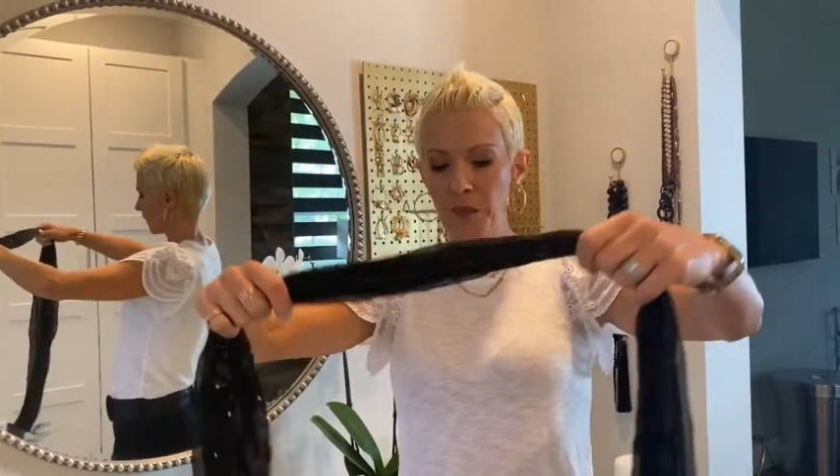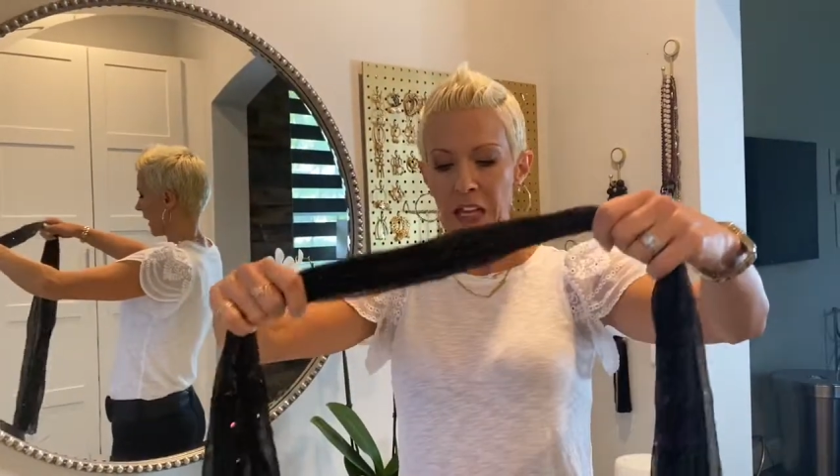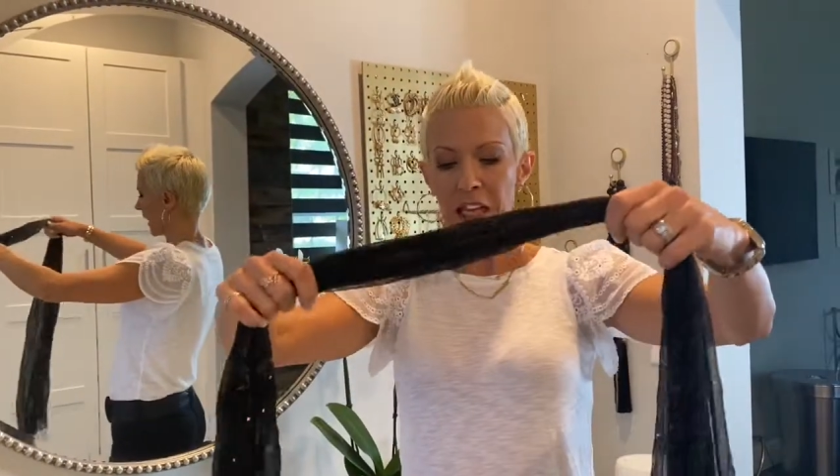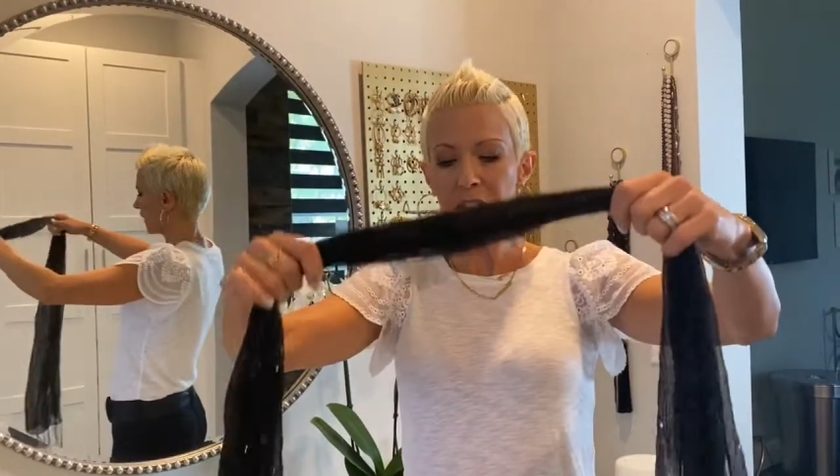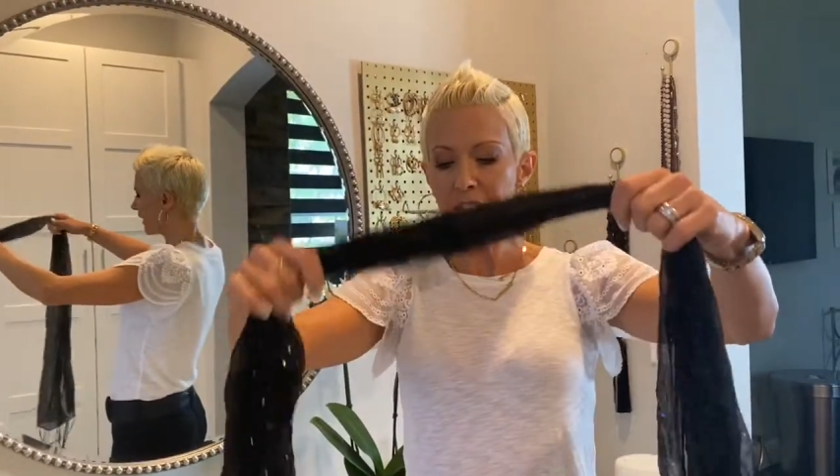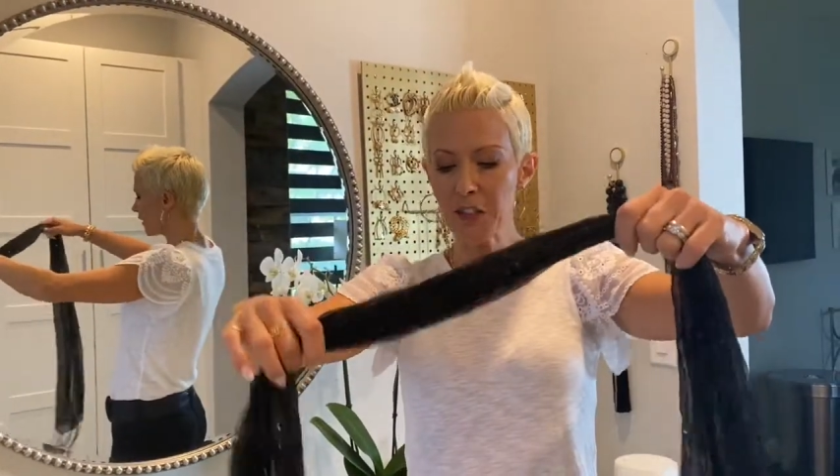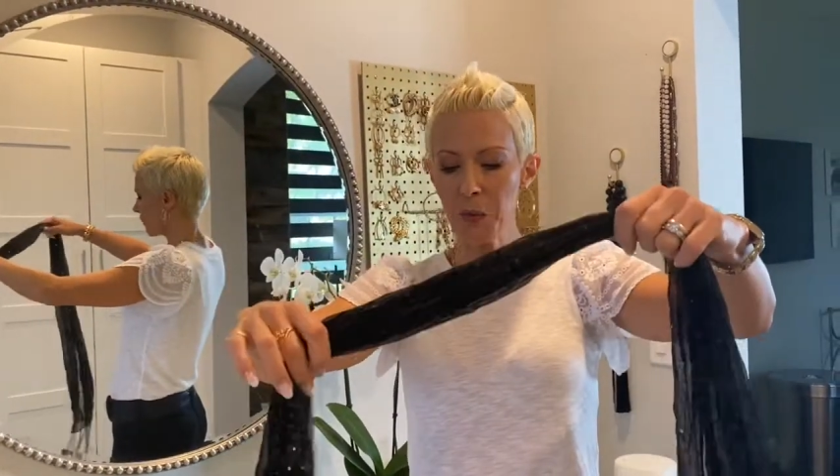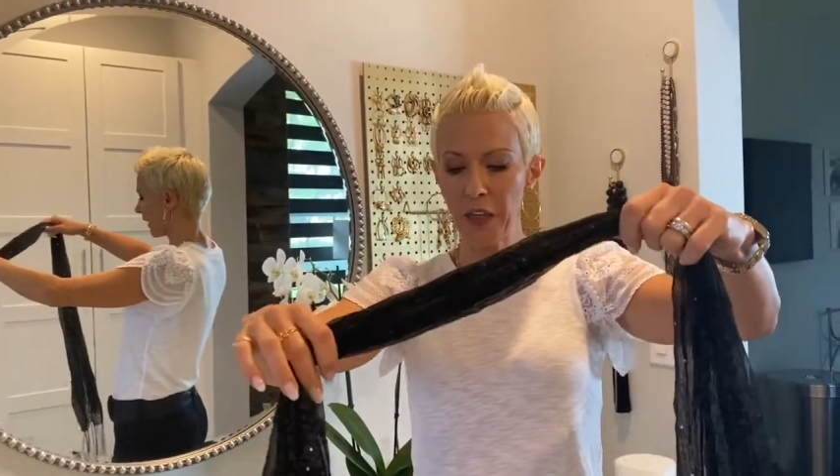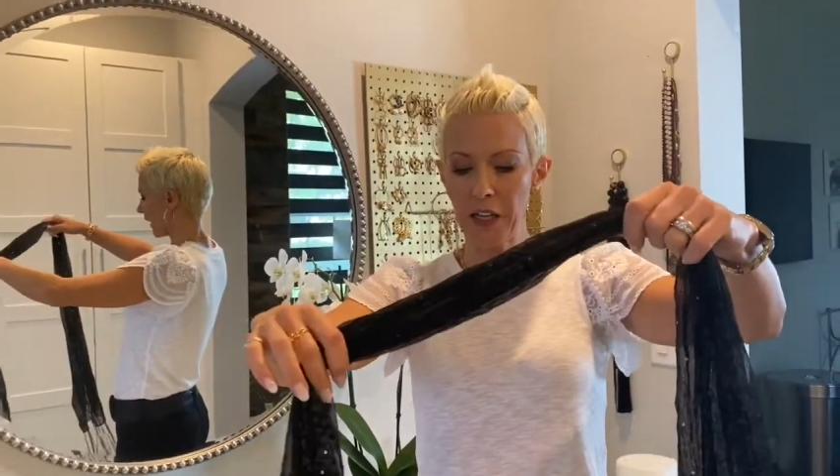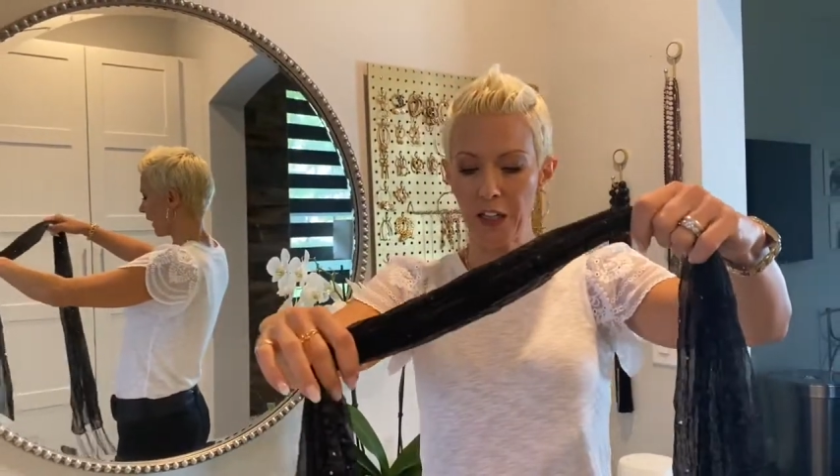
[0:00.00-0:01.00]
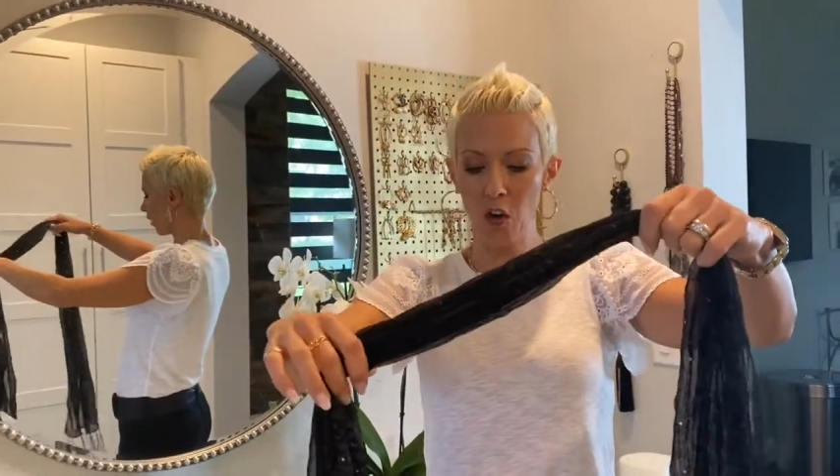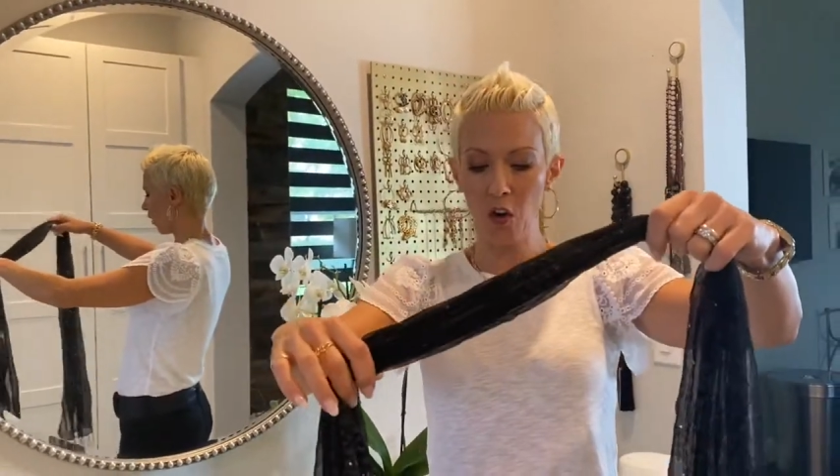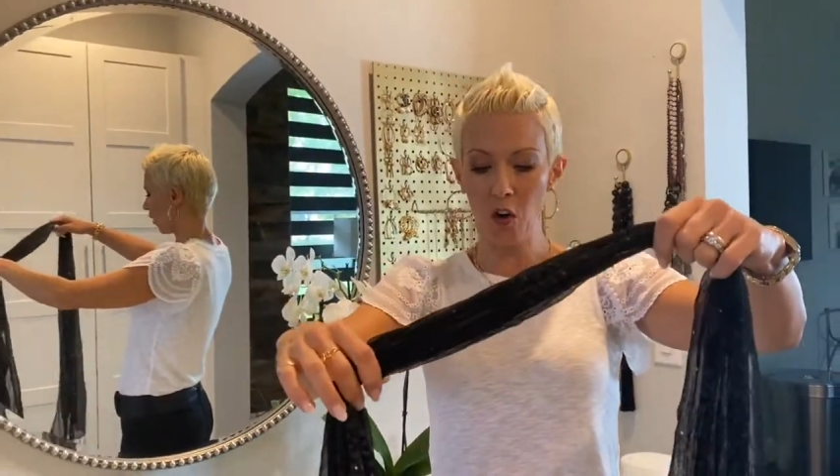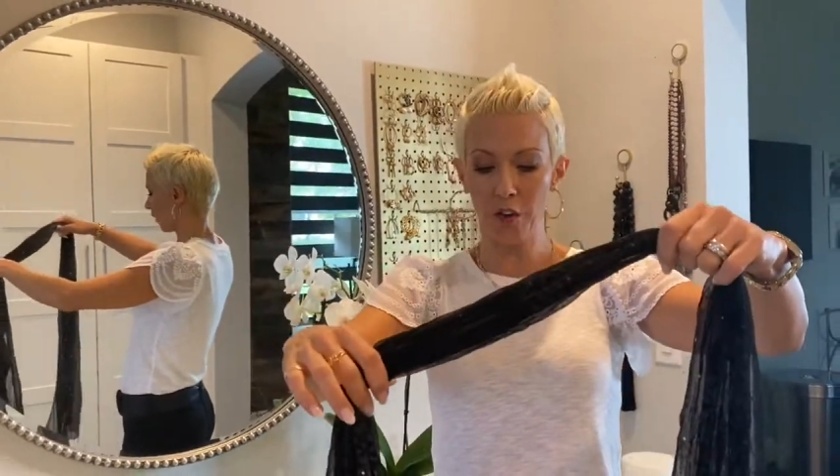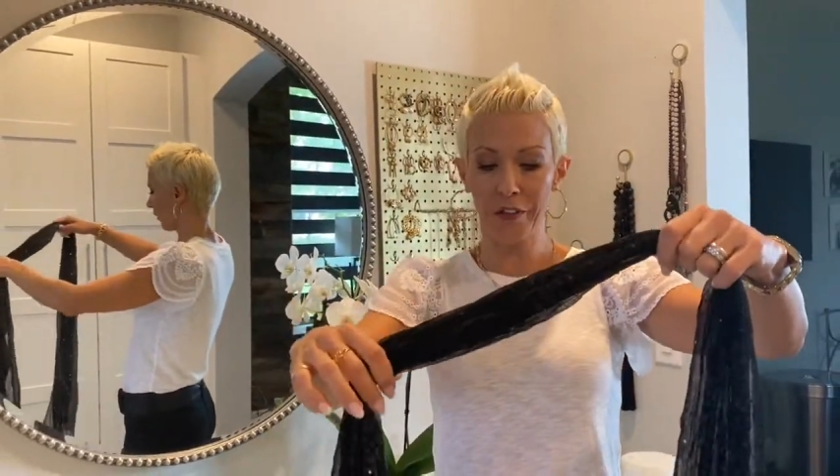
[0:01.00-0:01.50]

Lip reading: And this one I call